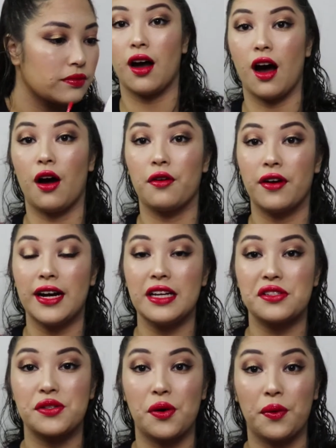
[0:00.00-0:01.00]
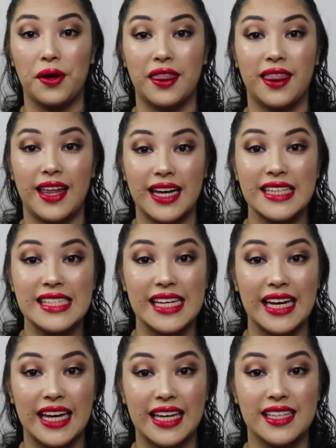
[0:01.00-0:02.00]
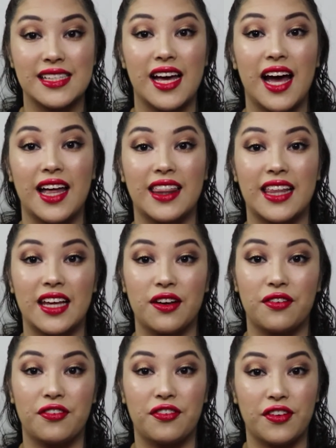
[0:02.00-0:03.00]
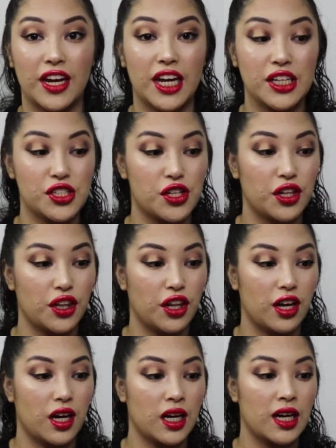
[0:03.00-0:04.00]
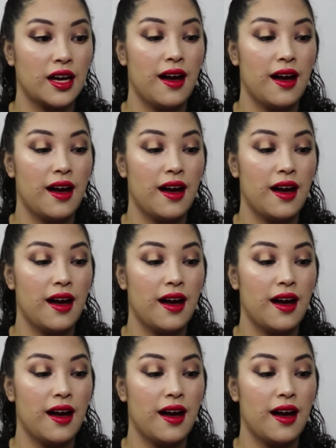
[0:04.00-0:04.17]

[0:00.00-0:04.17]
Alrighty, so this is the finished look.